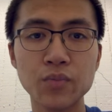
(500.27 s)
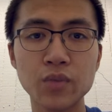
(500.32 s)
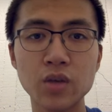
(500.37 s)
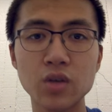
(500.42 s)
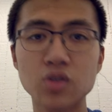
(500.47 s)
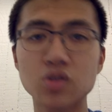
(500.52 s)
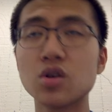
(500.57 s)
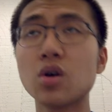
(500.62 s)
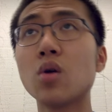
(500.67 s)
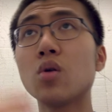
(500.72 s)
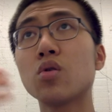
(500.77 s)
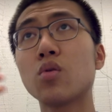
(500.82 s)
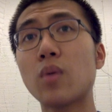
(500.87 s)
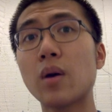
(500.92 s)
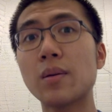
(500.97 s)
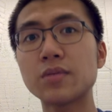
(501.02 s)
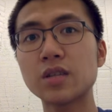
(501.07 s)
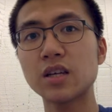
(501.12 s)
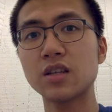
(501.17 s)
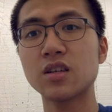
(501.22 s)
so the
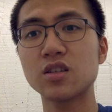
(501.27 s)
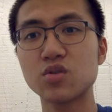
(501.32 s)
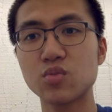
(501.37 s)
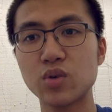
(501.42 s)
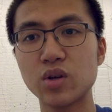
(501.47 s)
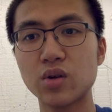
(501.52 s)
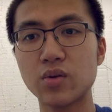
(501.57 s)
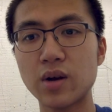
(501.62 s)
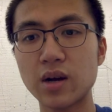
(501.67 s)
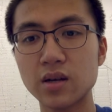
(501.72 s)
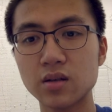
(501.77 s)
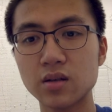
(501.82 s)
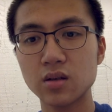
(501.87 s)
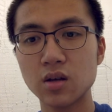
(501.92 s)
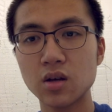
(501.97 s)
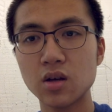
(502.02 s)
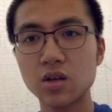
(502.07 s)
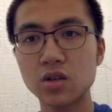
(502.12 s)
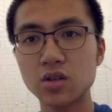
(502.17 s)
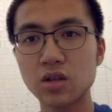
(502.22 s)
website doesn't redirect.
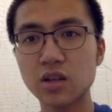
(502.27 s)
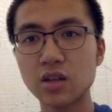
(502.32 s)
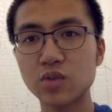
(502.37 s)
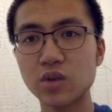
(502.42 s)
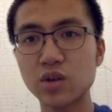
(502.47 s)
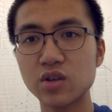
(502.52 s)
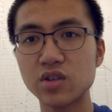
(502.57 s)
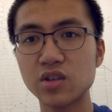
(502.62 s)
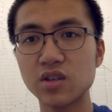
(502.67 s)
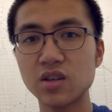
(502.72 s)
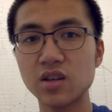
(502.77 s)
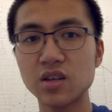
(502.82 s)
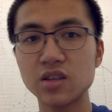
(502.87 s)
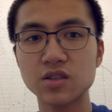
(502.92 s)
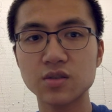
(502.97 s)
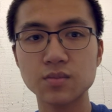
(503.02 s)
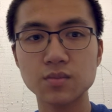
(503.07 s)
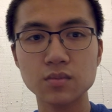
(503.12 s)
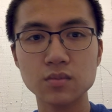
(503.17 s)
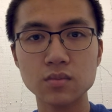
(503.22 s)
So that's why you see this.